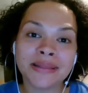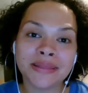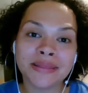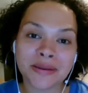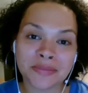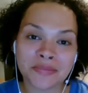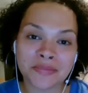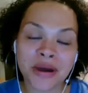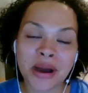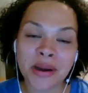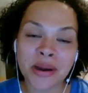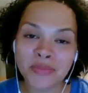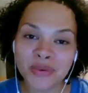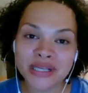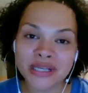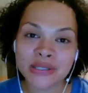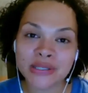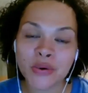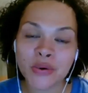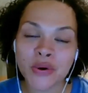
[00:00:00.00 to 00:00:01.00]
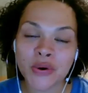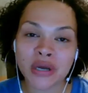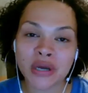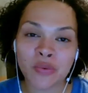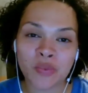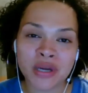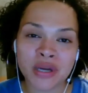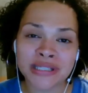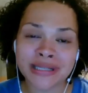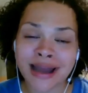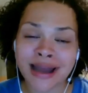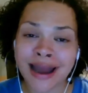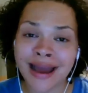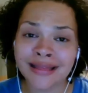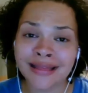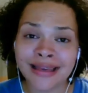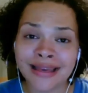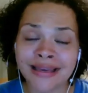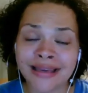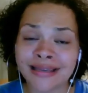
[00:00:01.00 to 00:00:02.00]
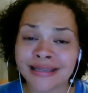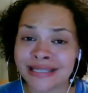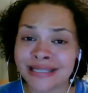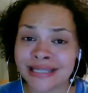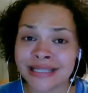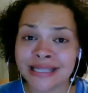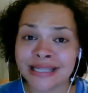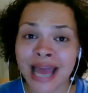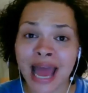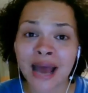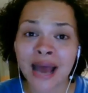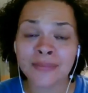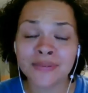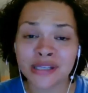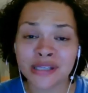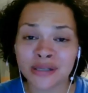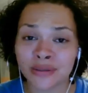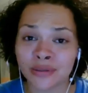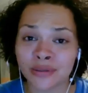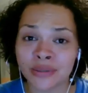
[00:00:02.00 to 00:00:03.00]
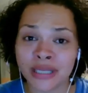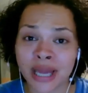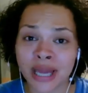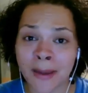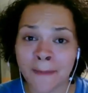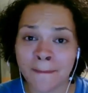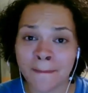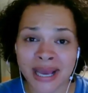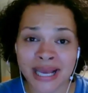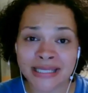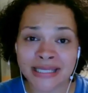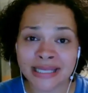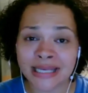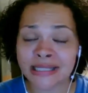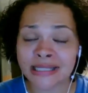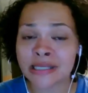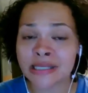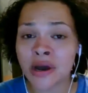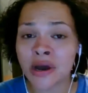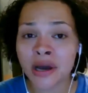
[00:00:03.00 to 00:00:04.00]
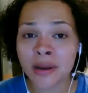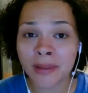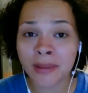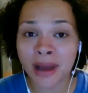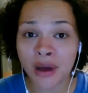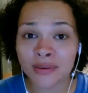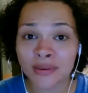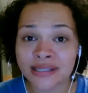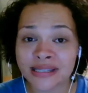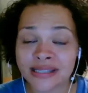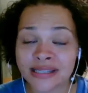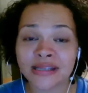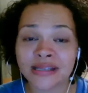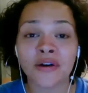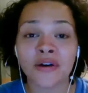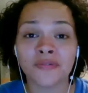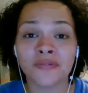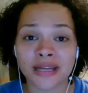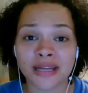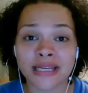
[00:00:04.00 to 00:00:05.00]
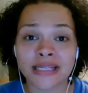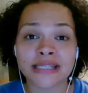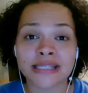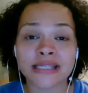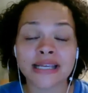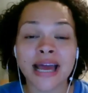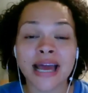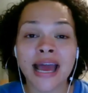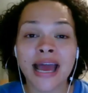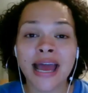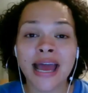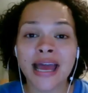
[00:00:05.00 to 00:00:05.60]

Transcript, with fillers: the mom was on it, which I think is just absolutely amazing. Talk about selfless.